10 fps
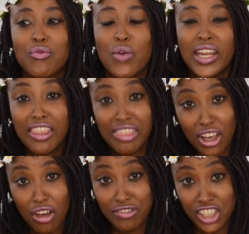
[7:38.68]
when I
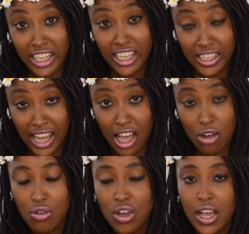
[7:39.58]
think of Janet
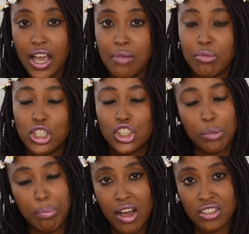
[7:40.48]
now, because she
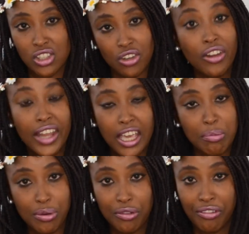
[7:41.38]
passed on
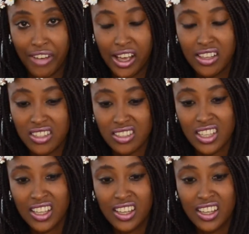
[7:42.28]
April 1st,